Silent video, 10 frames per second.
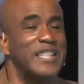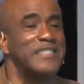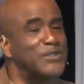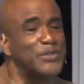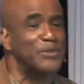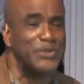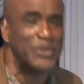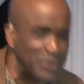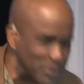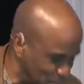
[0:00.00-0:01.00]
it to
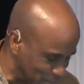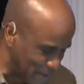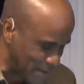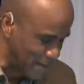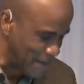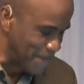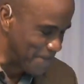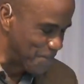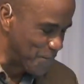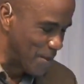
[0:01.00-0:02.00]
you.
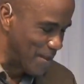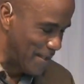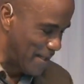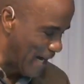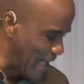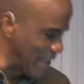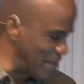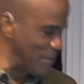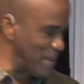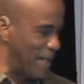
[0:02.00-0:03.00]

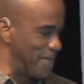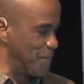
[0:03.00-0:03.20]
Hallelujah.